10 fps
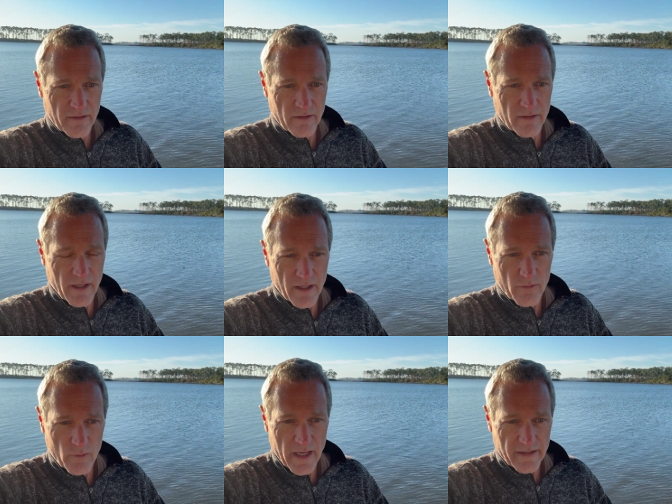that
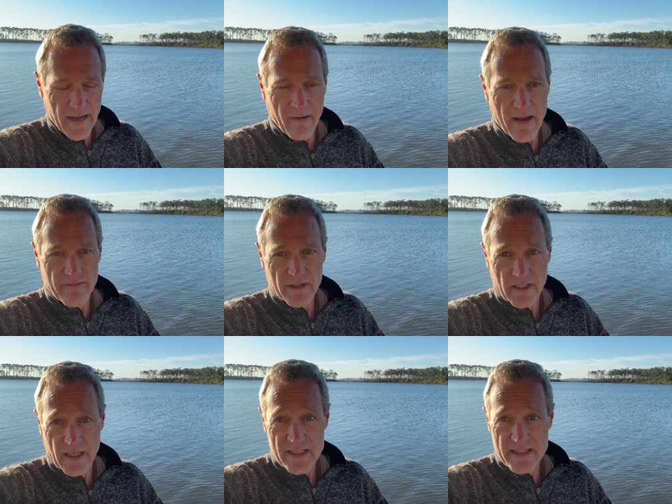we now have in the
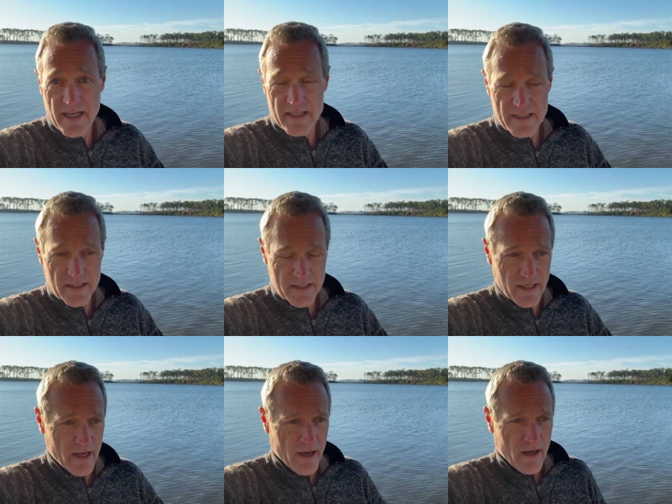United States is
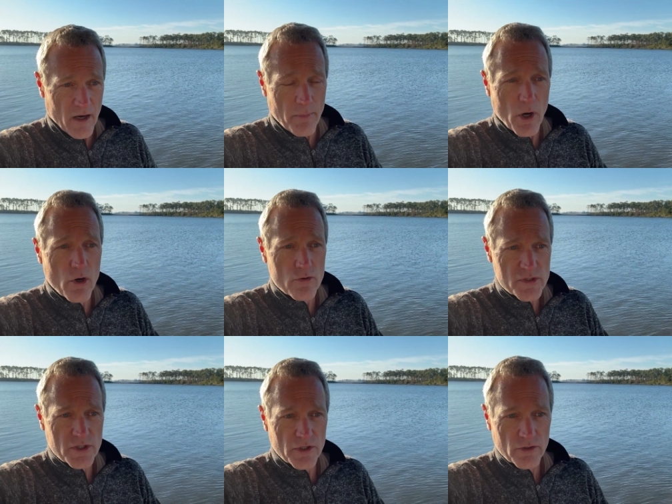
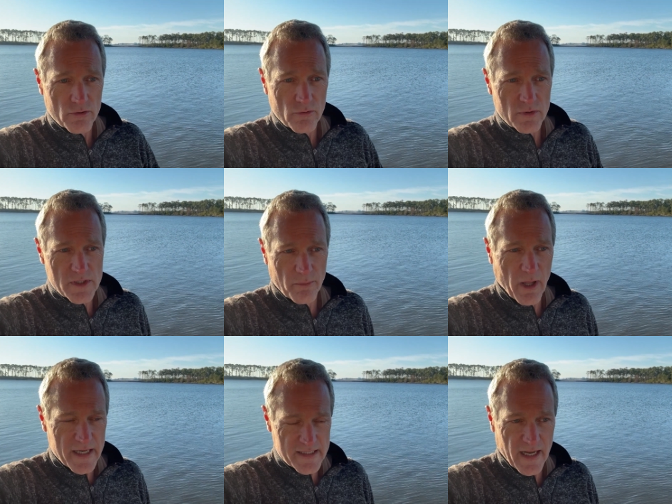opposed to
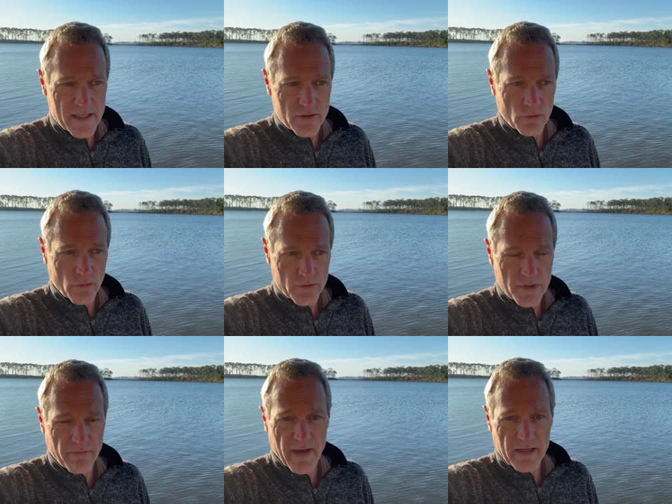supply-side tools to
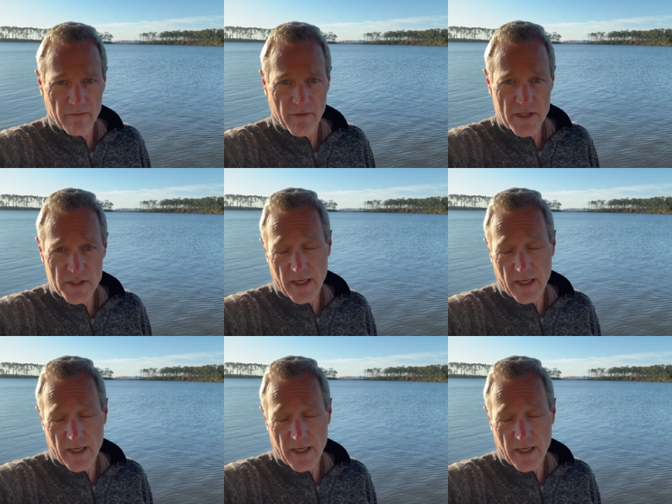fight inflation.